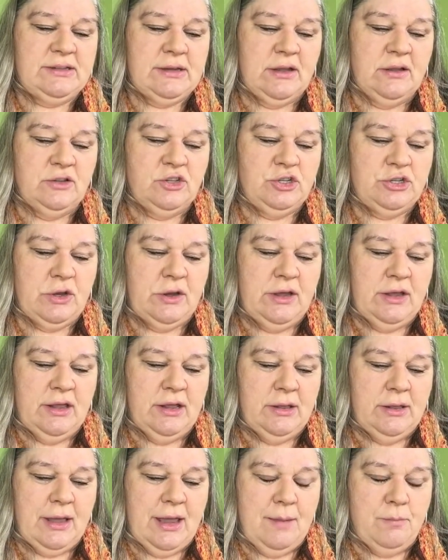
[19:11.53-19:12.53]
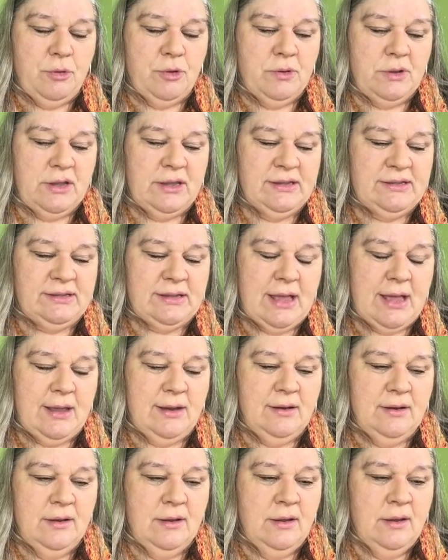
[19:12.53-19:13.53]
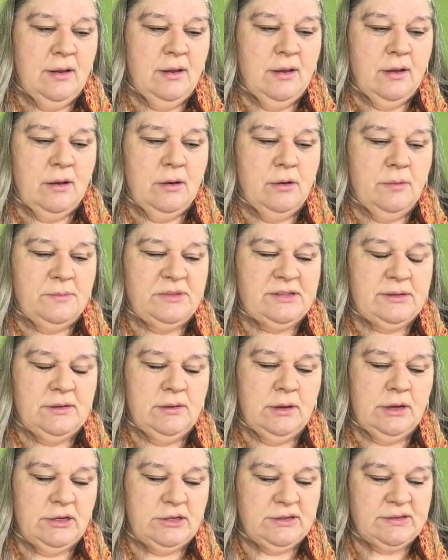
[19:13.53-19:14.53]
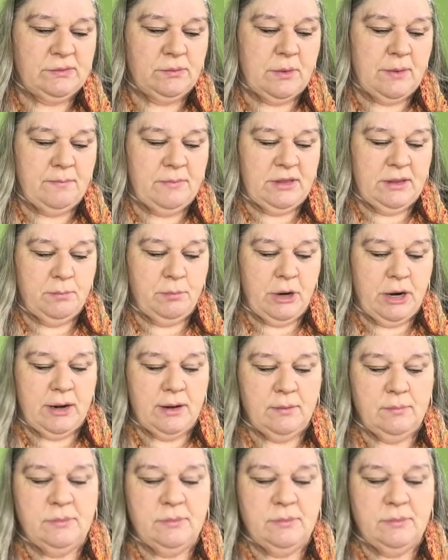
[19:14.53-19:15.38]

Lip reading: I'll show you the label because oops, I just ripped the part.